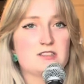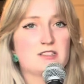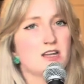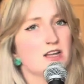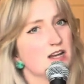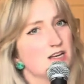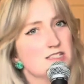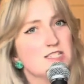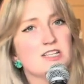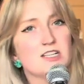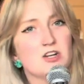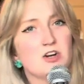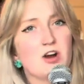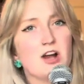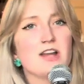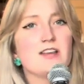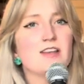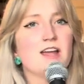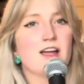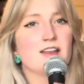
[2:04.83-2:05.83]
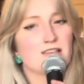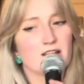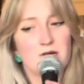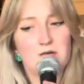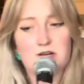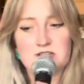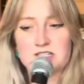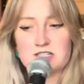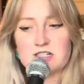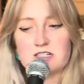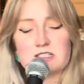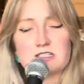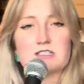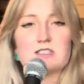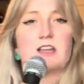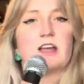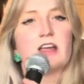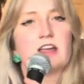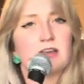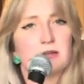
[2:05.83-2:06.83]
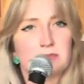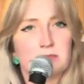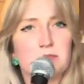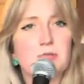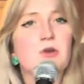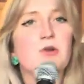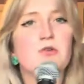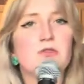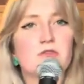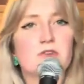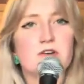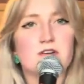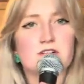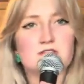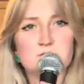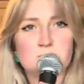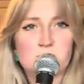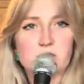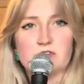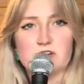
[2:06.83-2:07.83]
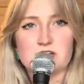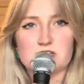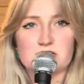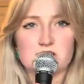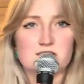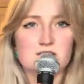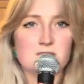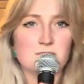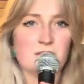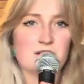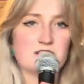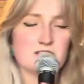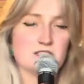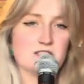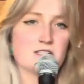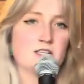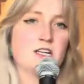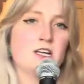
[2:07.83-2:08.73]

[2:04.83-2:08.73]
and I didn't cry at that. That wasn't as beautiful or as moving as I expected.